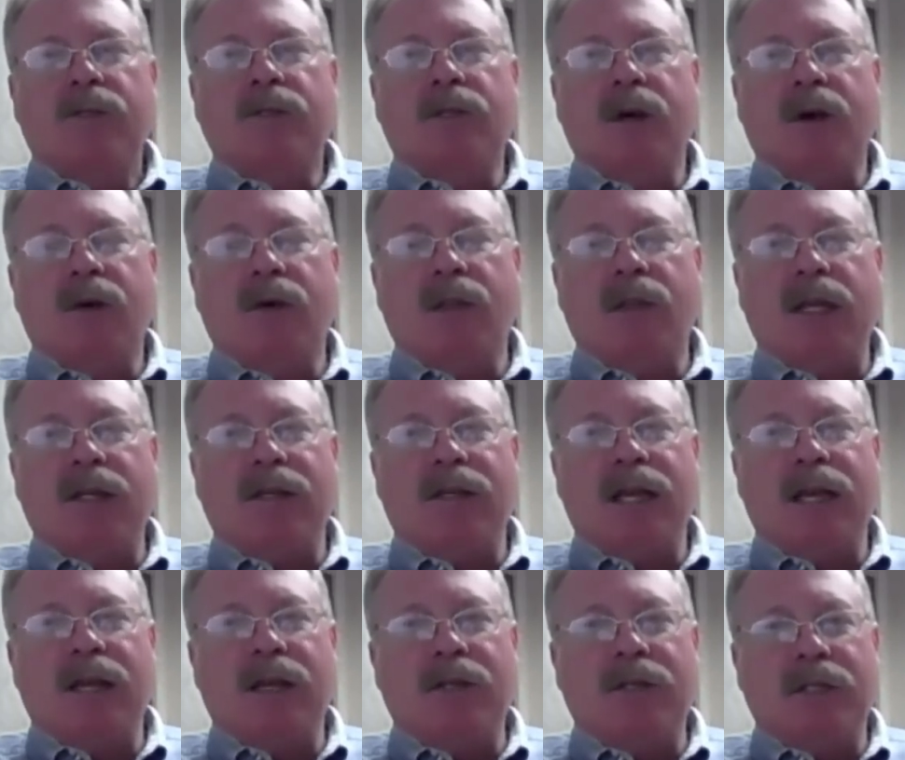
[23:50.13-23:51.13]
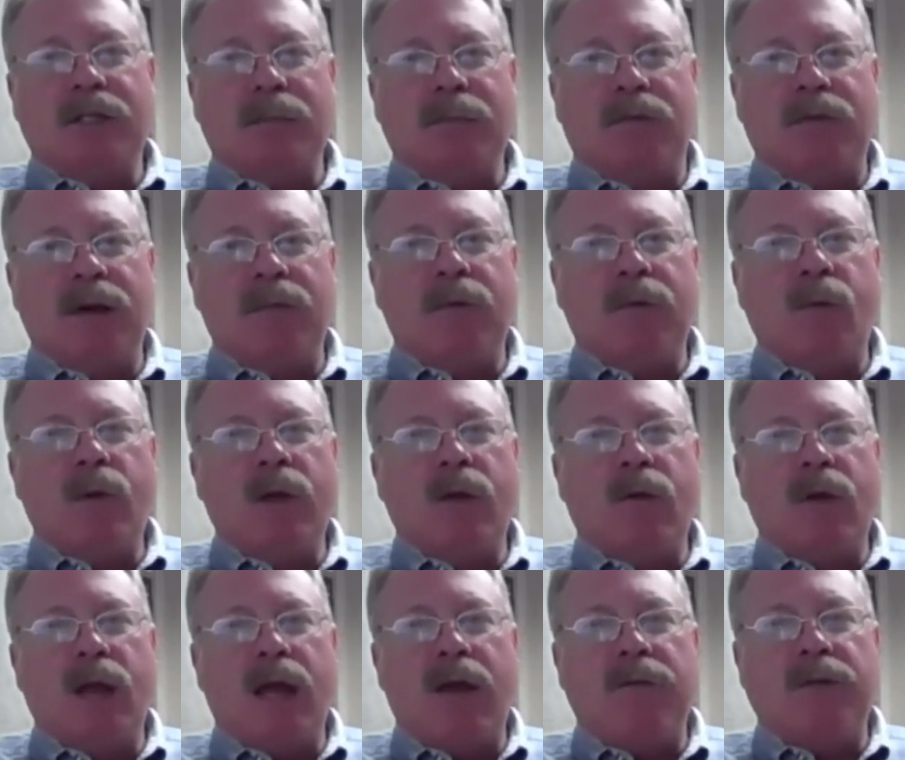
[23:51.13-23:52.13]
So, and that doesn't seem fair, but we
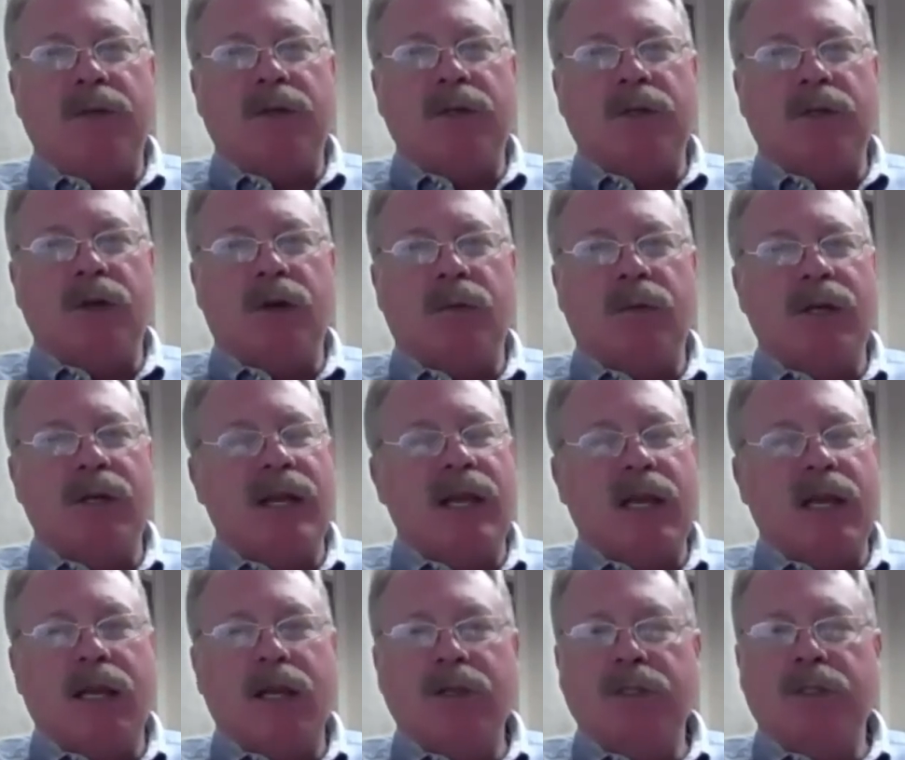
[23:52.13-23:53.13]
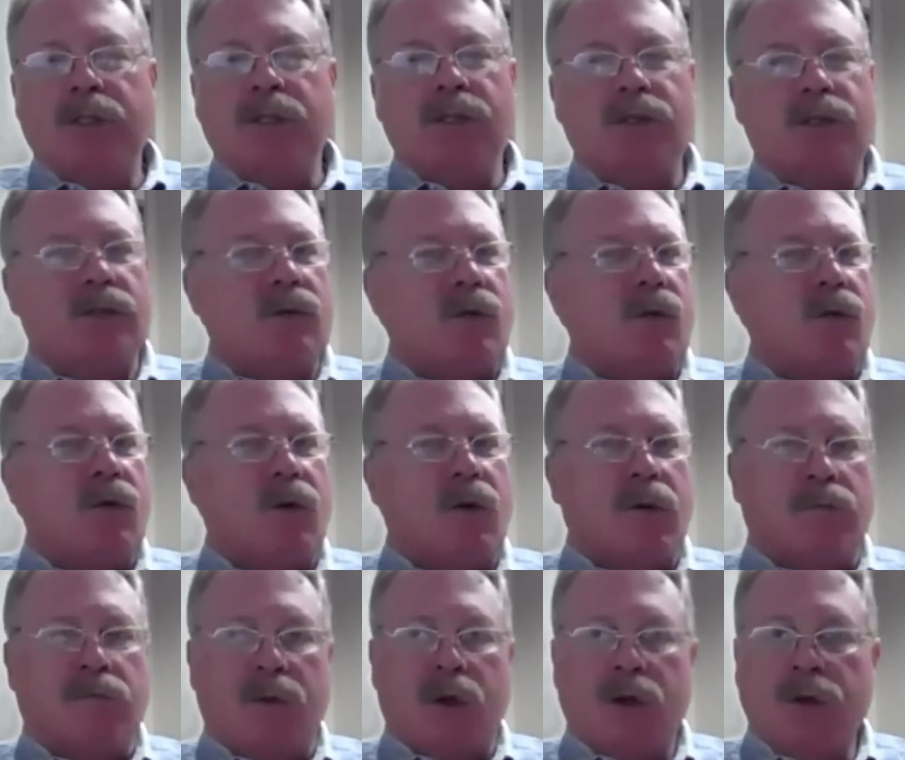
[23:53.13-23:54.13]
don't have to determine negligence
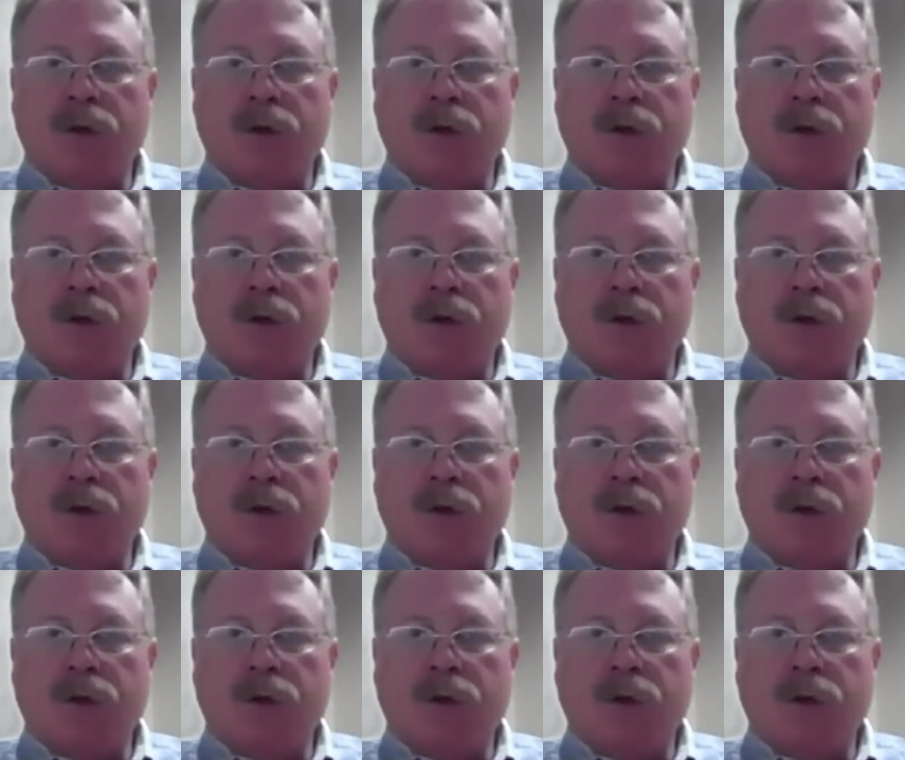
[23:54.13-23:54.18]
or